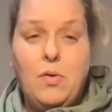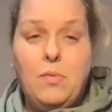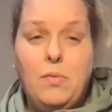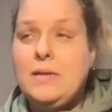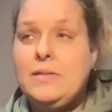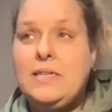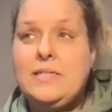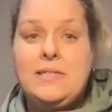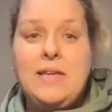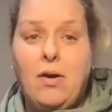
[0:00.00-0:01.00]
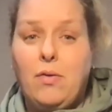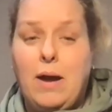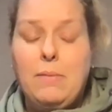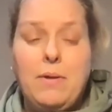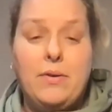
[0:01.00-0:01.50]
because they say our
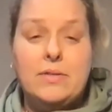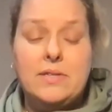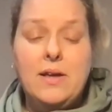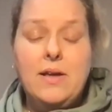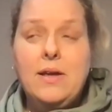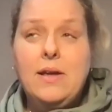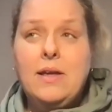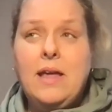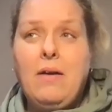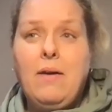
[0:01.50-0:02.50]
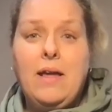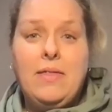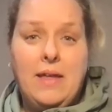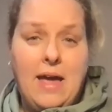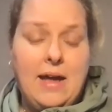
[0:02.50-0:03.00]
grandmothers carry
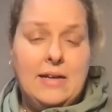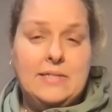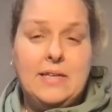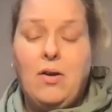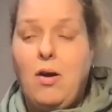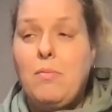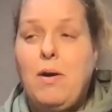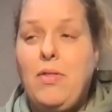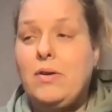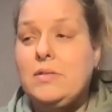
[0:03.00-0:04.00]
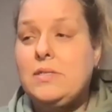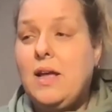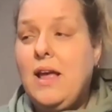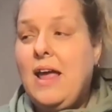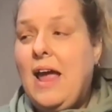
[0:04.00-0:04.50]
the eggs that are our mothers,
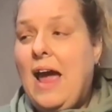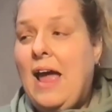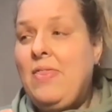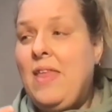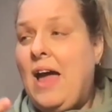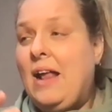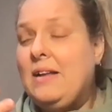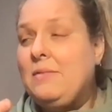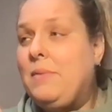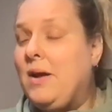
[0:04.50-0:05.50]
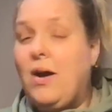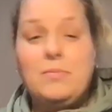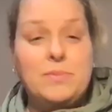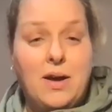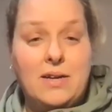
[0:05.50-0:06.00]
and that
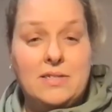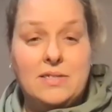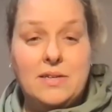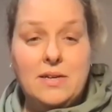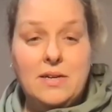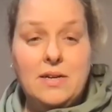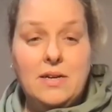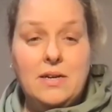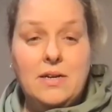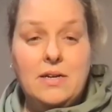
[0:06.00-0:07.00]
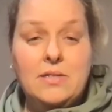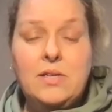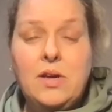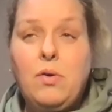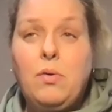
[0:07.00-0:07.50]
becomes us.
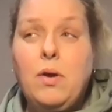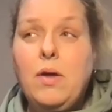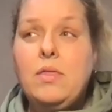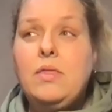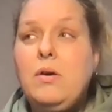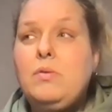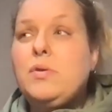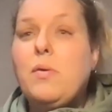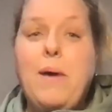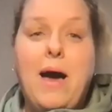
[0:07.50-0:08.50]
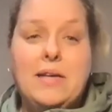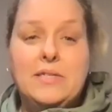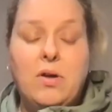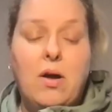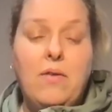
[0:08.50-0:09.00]
So those are
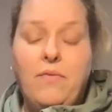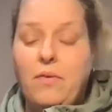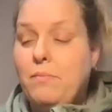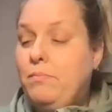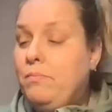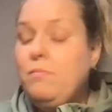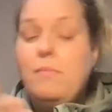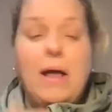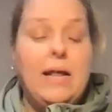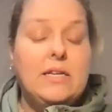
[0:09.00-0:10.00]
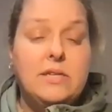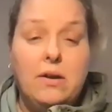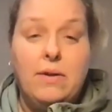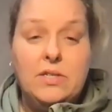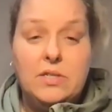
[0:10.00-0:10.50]
passed on from many
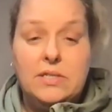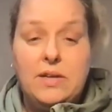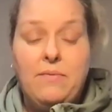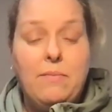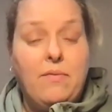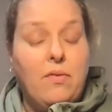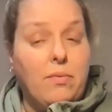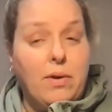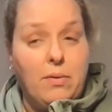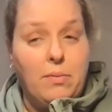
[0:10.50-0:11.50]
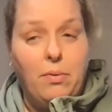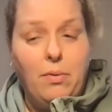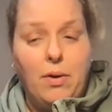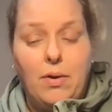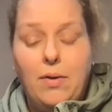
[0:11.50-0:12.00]
generations, even before we were
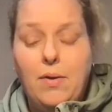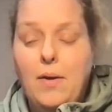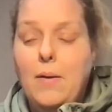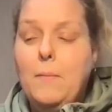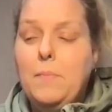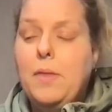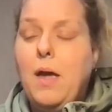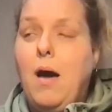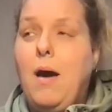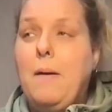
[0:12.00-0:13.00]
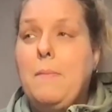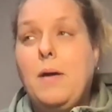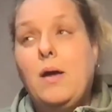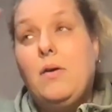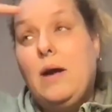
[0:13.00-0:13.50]
born.
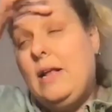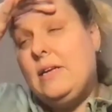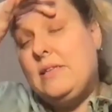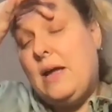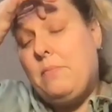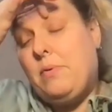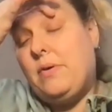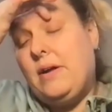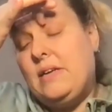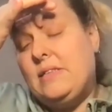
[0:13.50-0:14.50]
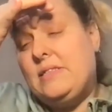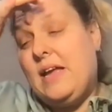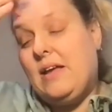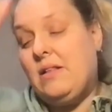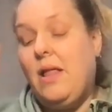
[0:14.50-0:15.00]
A great example is
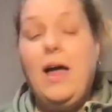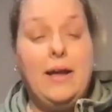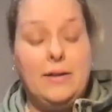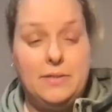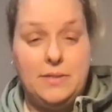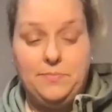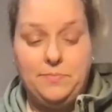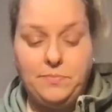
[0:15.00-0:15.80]
a client